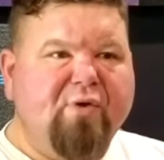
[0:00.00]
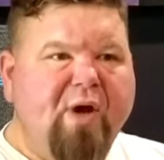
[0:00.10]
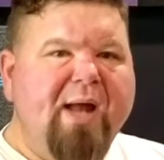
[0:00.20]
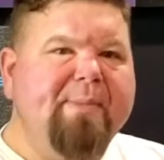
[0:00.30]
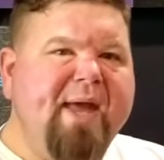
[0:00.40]

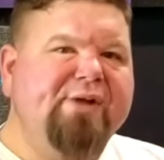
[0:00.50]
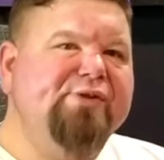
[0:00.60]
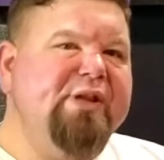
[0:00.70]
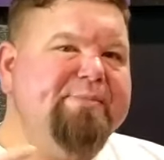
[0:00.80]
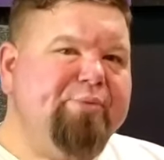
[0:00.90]
So I'm
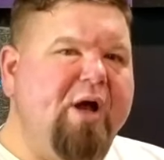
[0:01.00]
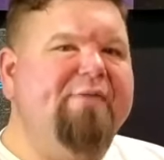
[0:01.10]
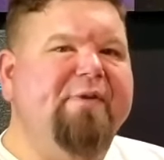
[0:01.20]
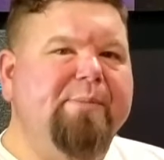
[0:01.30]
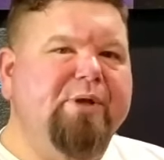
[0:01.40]
actually
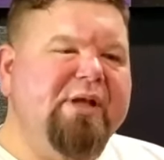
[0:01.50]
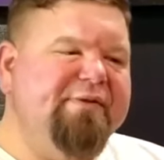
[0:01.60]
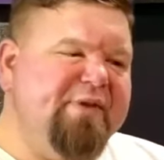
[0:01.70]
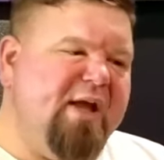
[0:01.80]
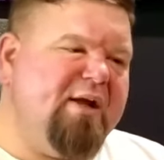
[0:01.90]
profitable,
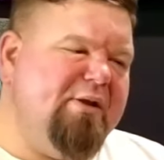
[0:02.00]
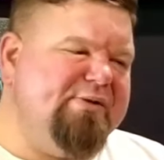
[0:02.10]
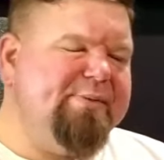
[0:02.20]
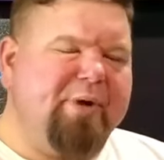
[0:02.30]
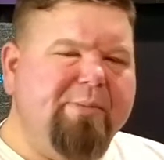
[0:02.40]
if not
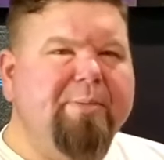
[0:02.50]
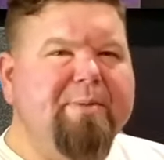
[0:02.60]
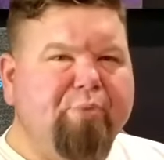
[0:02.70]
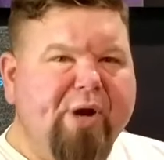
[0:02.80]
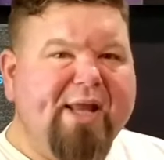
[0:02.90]
close to
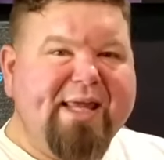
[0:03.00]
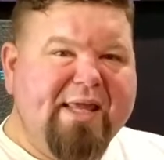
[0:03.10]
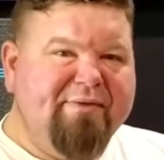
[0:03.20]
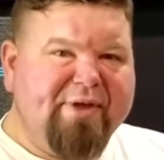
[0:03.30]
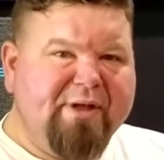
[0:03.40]
probably break
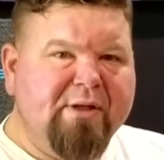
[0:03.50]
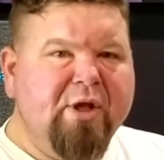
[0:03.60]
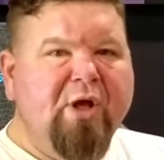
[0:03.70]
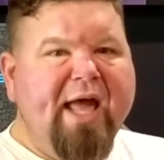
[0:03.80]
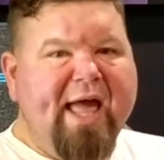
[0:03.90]

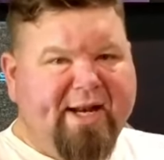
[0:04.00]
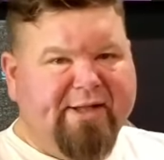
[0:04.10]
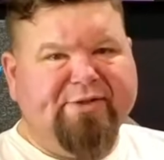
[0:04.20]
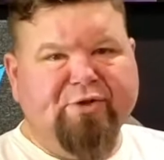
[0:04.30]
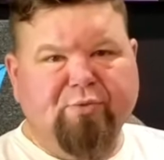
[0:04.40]
even at
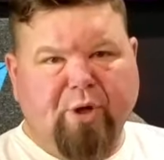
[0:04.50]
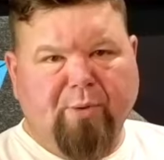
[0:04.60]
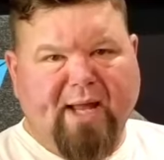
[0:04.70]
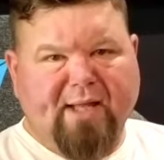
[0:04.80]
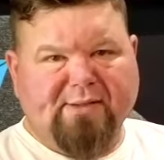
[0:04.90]
a two
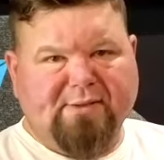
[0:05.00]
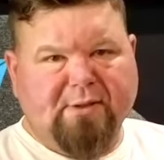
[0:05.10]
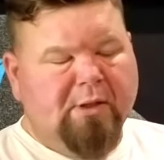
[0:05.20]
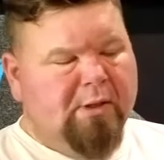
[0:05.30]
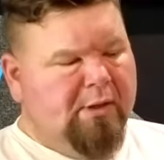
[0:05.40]
ROAS.
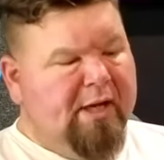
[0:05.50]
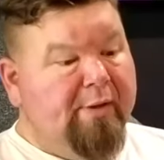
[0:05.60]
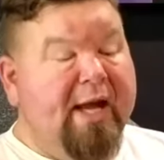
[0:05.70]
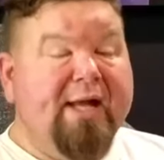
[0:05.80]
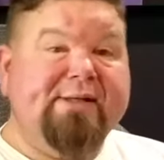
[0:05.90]

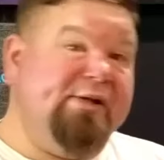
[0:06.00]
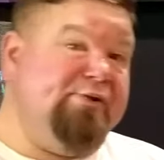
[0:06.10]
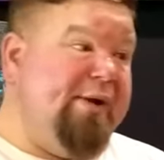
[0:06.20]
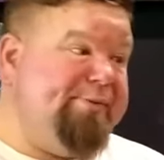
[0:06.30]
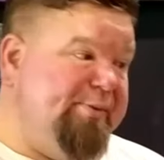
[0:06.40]
Now, in high
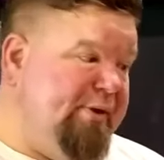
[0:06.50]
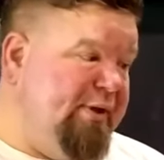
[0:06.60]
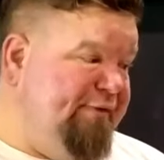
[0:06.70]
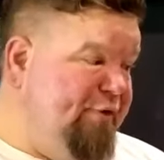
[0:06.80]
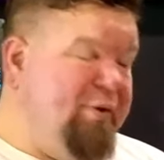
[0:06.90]
ticket
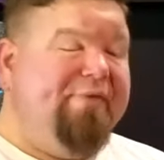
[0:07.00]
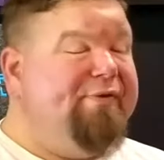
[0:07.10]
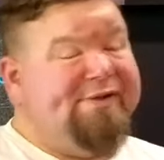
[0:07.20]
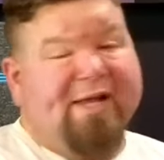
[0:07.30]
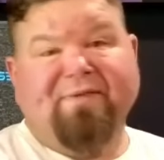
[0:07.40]
dropshipping, if you have,
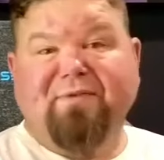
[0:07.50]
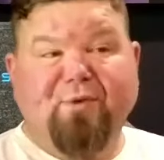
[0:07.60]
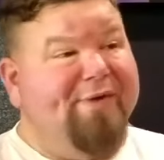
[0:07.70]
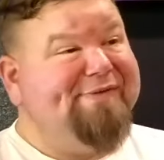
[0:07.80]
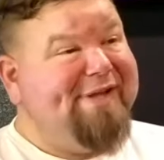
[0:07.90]
first off, if
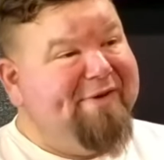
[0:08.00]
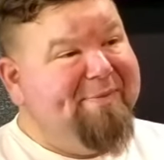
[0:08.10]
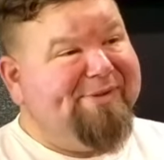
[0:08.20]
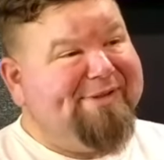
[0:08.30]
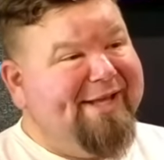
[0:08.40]
you have
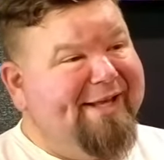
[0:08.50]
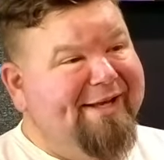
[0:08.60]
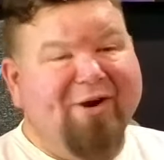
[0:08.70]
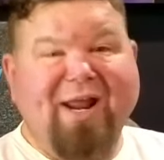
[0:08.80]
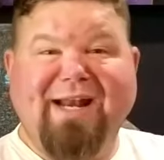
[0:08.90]
70%
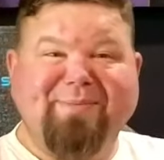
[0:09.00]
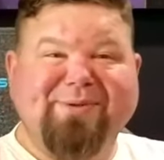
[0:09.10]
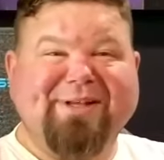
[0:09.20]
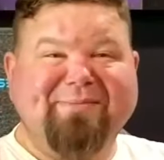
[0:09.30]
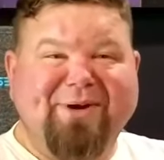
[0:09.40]
or
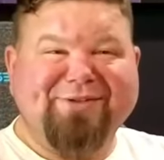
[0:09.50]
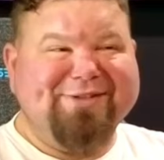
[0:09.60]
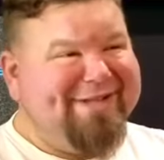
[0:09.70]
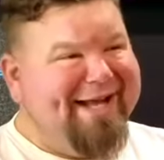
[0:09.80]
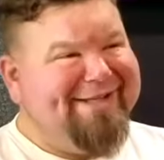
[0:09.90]
80%
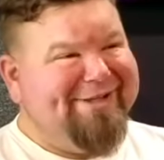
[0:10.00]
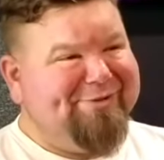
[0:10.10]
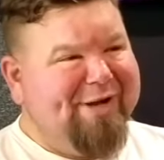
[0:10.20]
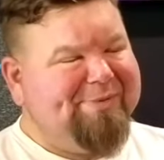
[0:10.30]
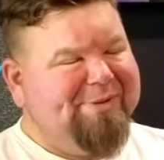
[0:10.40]
margins in high
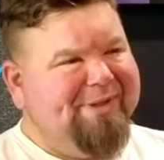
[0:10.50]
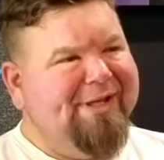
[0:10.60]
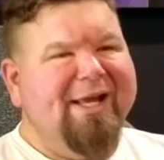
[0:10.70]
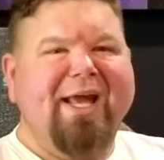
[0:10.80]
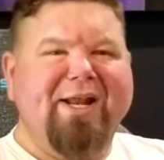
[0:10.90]
ticket
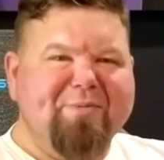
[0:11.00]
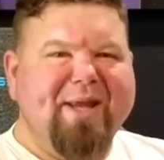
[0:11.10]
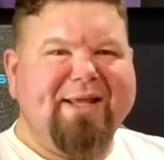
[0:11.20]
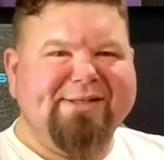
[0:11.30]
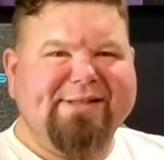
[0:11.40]
dropshipping and you're
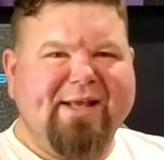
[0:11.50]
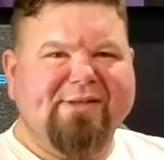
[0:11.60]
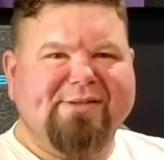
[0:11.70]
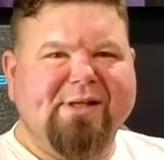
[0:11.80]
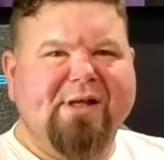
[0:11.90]
making
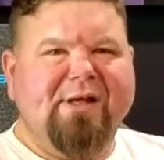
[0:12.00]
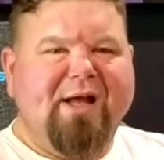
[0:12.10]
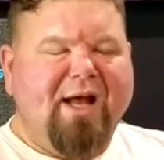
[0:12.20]
sales,